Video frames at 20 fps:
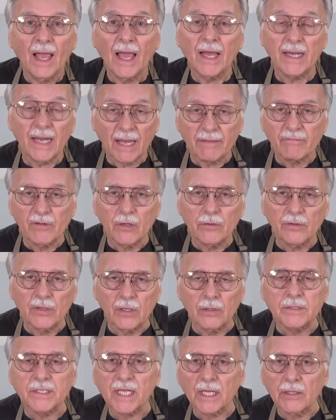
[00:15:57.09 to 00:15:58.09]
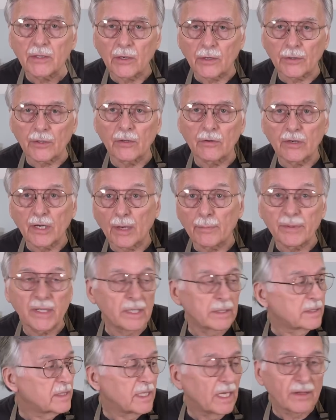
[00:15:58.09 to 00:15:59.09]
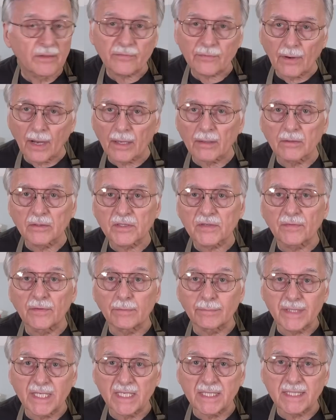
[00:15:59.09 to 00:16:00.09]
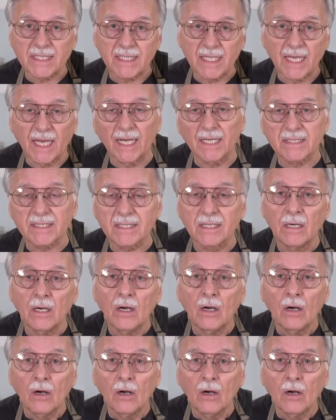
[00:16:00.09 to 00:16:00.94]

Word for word: And had you using your UWT throttles from TCS,